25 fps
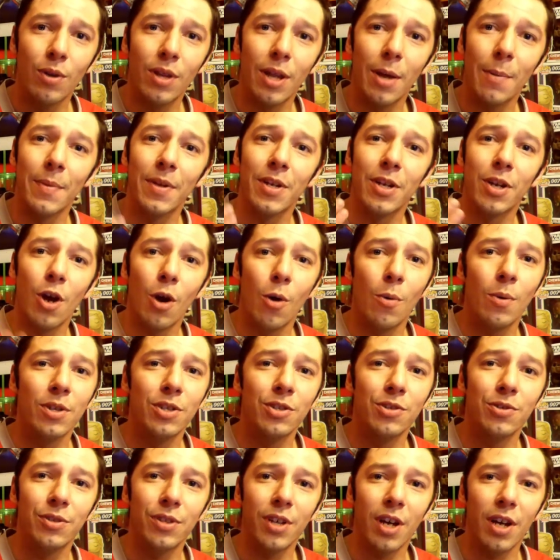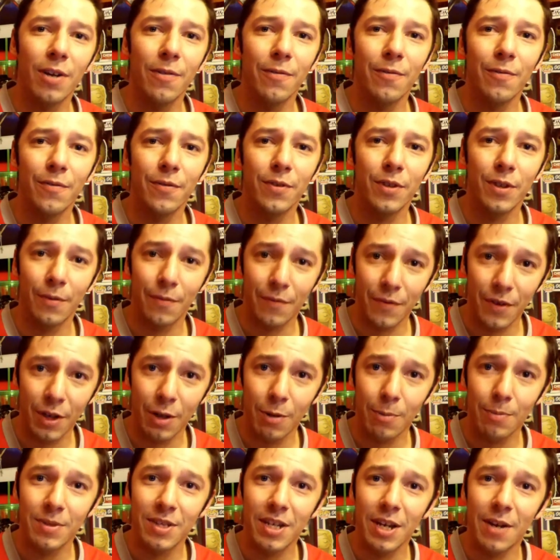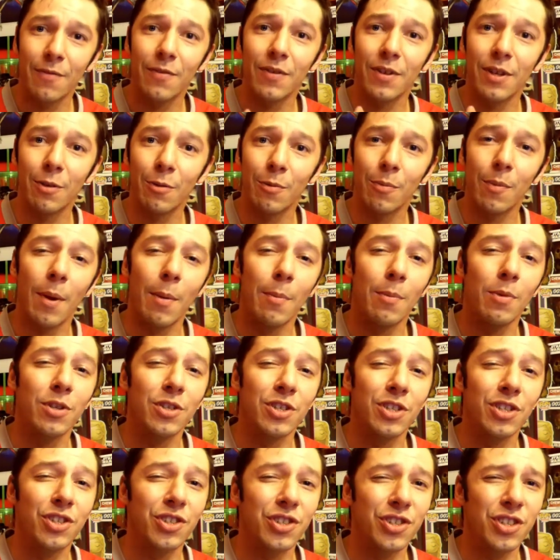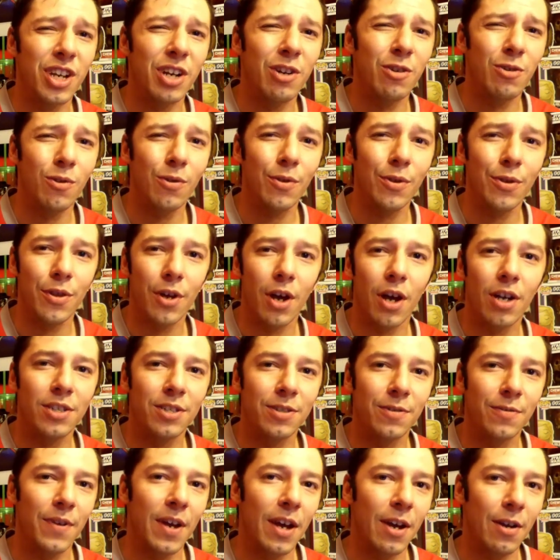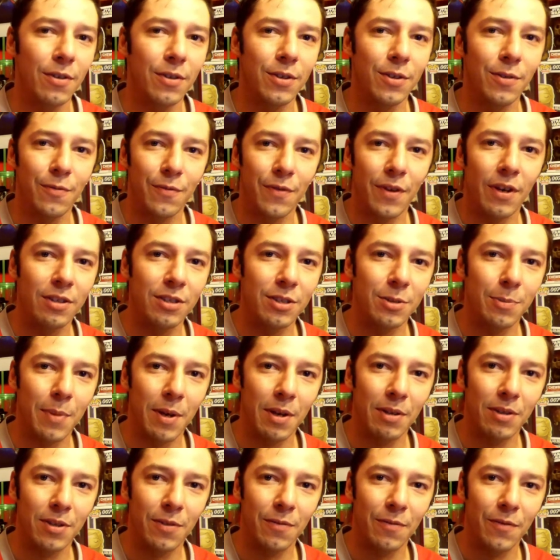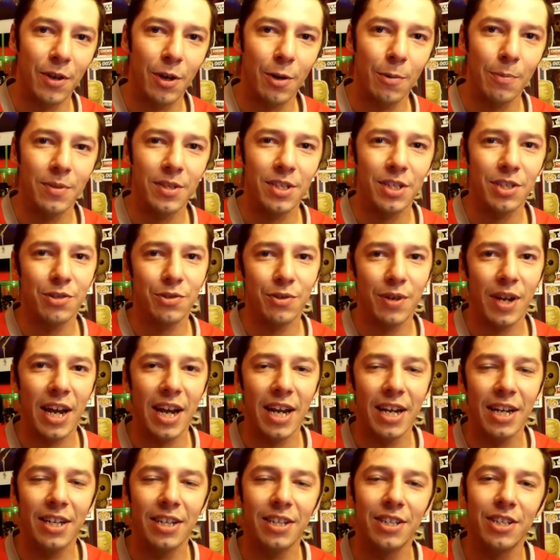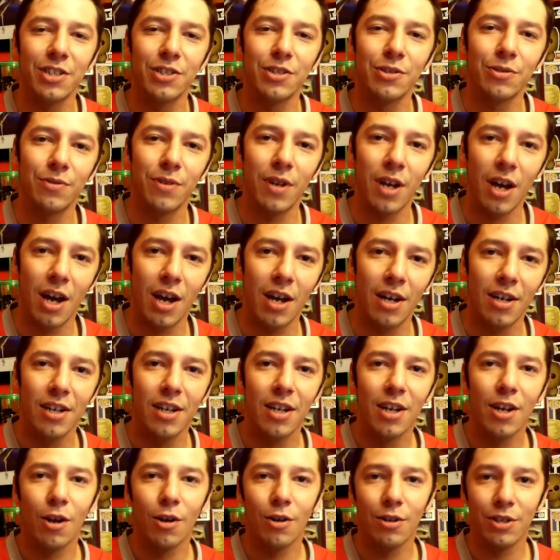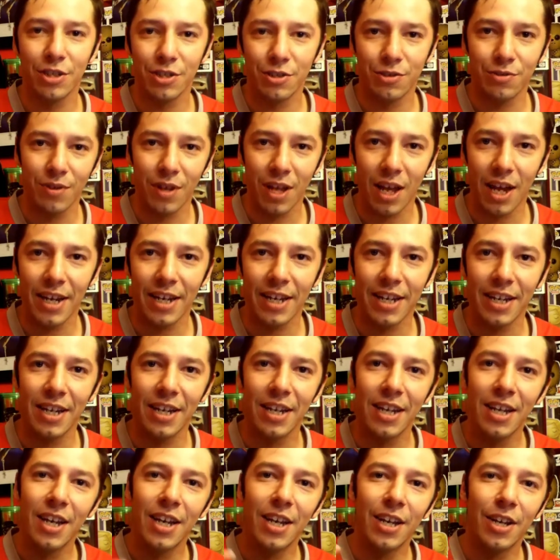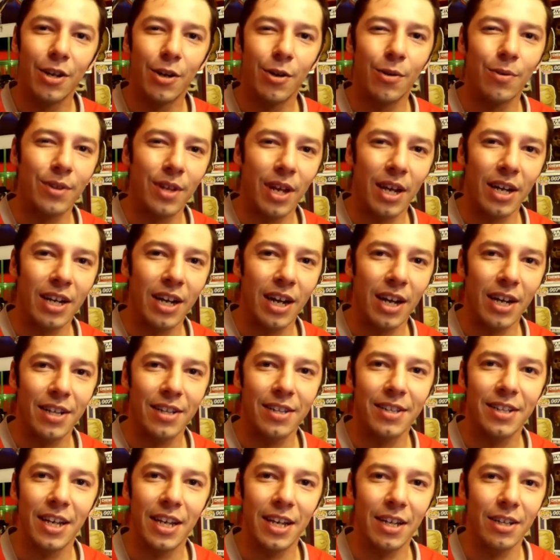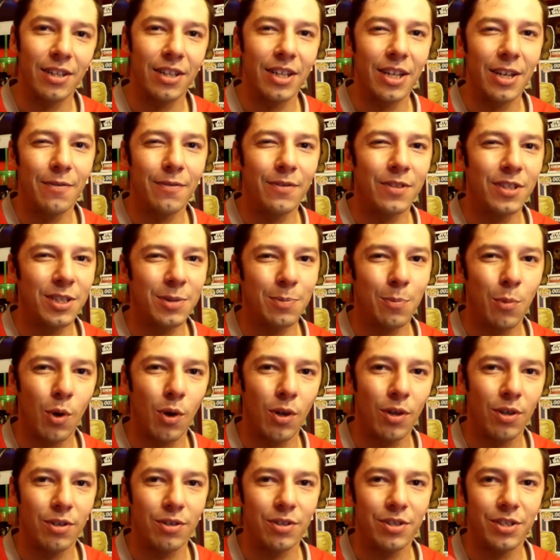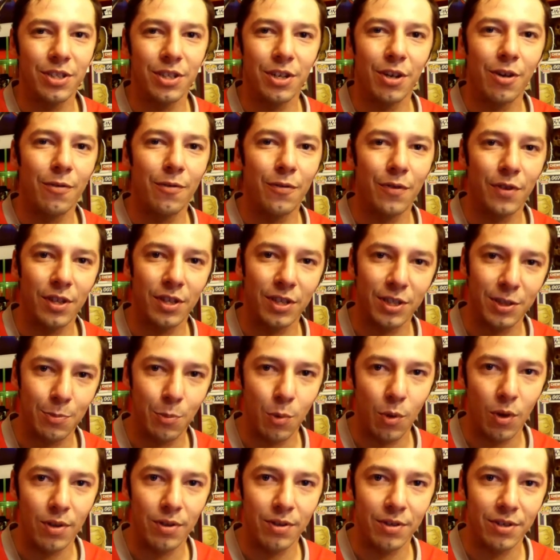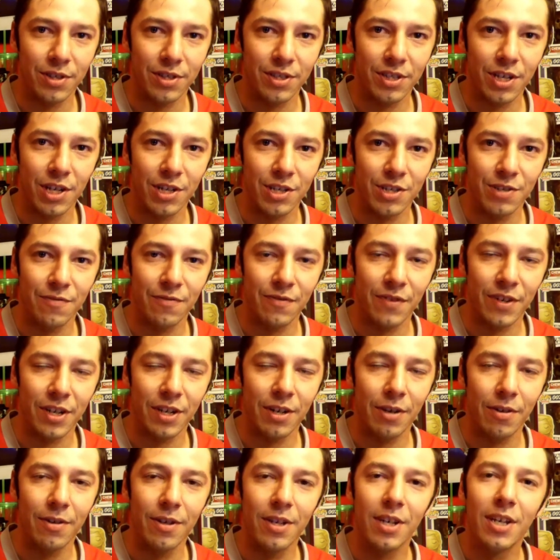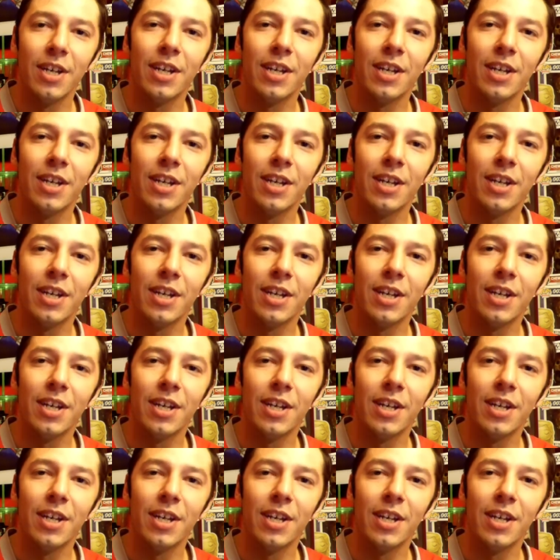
Let me know what you thought of the film. Definitely remember just general thoughts of how you felt about the film. Did you hate it? Did you not? Or did you like it? You know, that kind of thing. Leave the spoilers, you know, for the spoiler discussion video.